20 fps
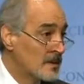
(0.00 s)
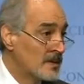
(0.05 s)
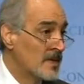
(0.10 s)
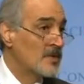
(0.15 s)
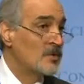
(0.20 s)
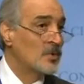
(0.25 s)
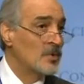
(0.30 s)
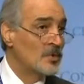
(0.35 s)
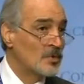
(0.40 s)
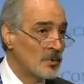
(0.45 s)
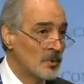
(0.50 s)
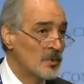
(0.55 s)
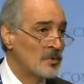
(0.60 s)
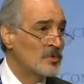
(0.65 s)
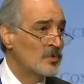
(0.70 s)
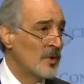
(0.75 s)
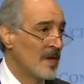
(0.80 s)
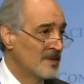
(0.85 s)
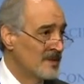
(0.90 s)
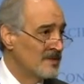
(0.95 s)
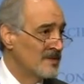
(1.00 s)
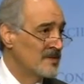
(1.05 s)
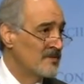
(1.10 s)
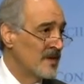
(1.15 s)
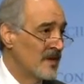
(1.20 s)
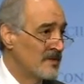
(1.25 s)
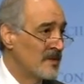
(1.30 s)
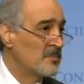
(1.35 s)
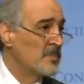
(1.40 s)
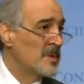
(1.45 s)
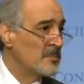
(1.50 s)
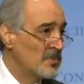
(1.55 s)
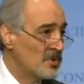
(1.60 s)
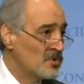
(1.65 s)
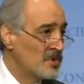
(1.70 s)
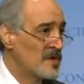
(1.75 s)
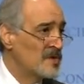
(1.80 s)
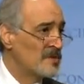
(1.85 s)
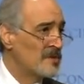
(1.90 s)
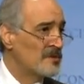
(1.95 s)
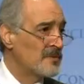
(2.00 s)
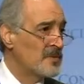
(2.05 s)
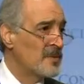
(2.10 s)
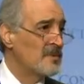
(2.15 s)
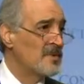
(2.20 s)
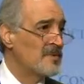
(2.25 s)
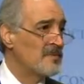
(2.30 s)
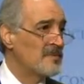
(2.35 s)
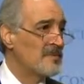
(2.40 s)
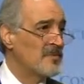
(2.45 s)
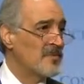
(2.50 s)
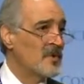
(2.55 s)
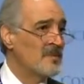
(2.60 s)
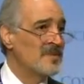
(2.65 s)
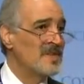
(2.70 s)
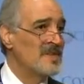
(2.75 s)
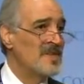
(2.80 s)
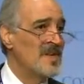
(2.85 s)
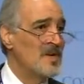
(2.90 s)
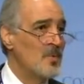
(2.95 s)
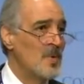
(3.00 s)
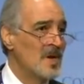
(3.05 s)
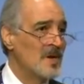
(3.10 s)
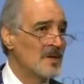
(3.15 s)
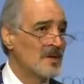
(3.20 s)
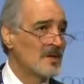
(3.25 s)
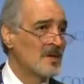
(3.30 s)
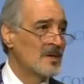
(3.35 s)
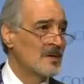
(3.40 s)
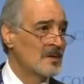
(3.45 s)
They don't want to identify the perpetrators from the day one.